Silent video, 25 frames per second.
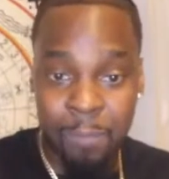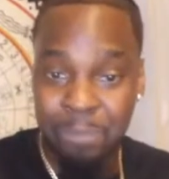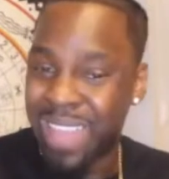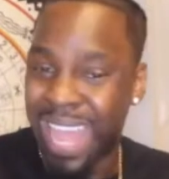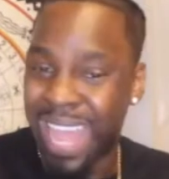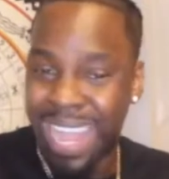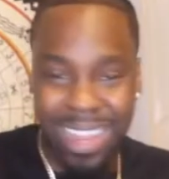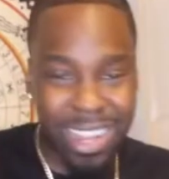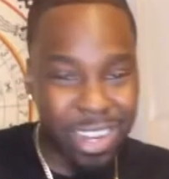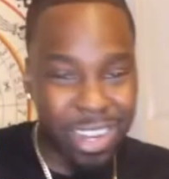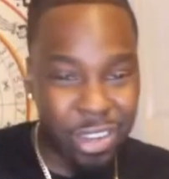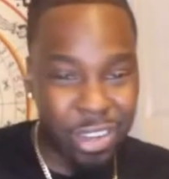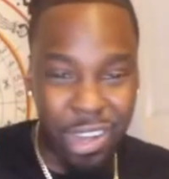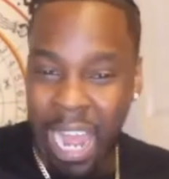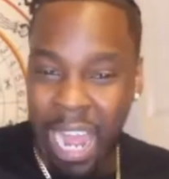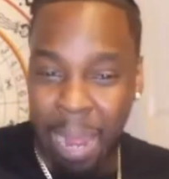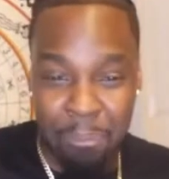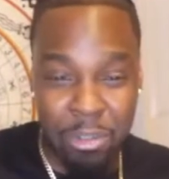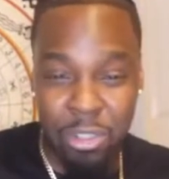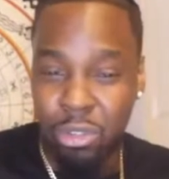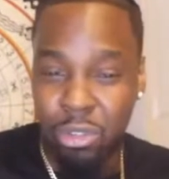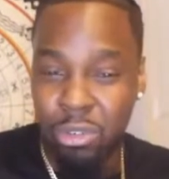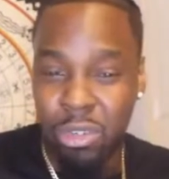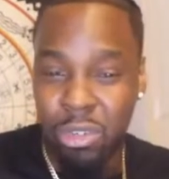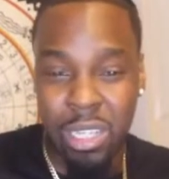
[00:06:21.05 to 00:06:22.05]
That can create
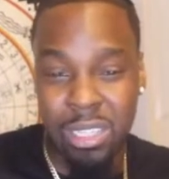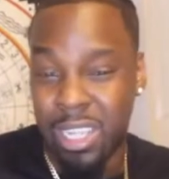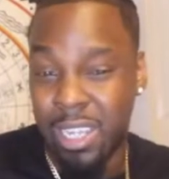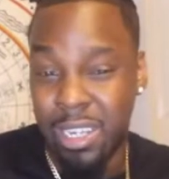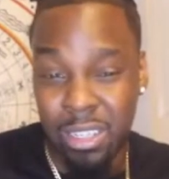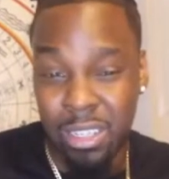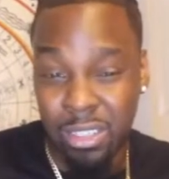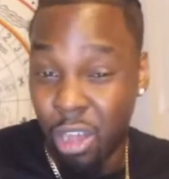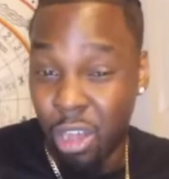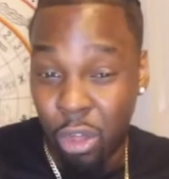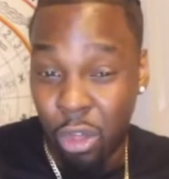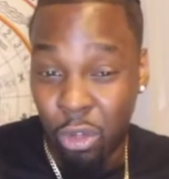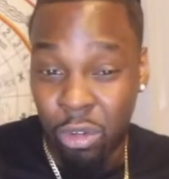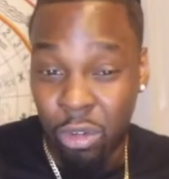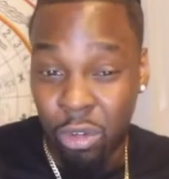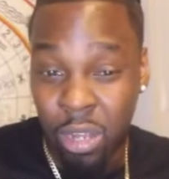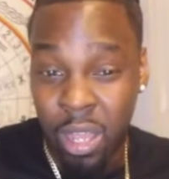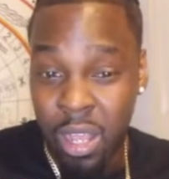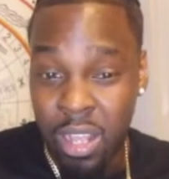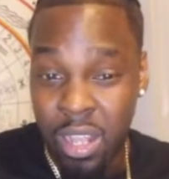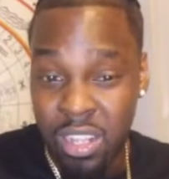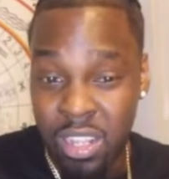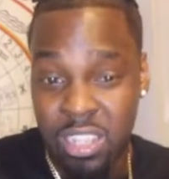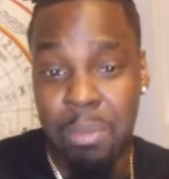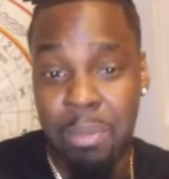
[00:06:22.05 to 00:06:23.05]
opportunities in its own.
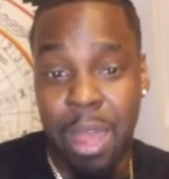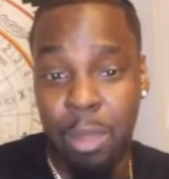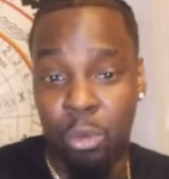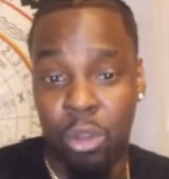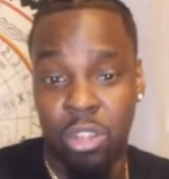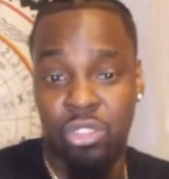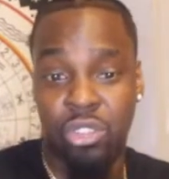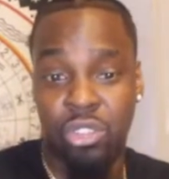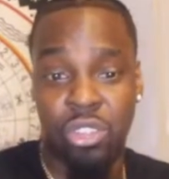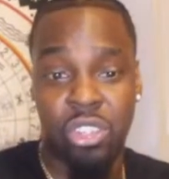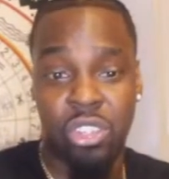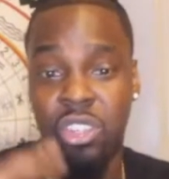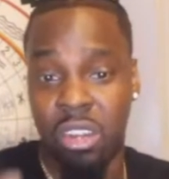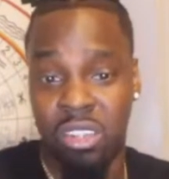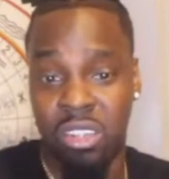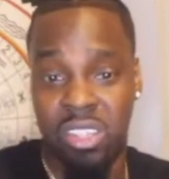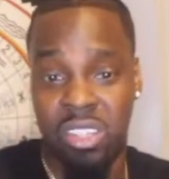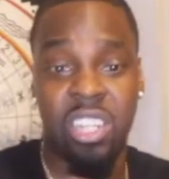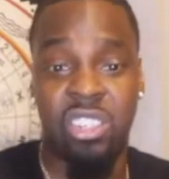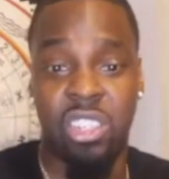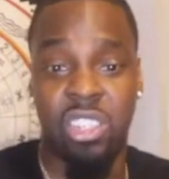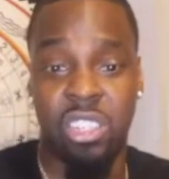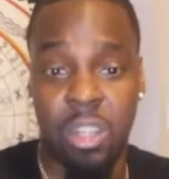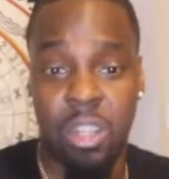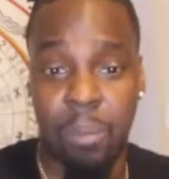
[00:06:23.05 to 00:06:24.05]
Somebody wants you to start
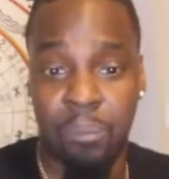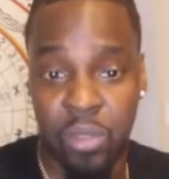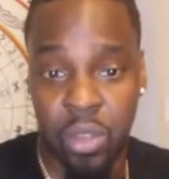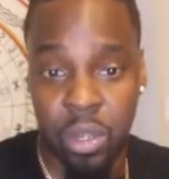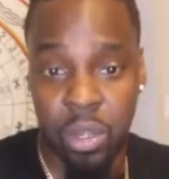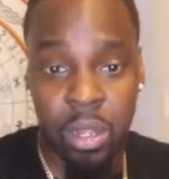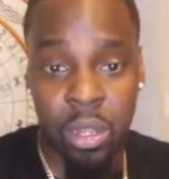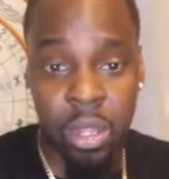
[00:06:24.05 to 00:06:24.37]
teaching something.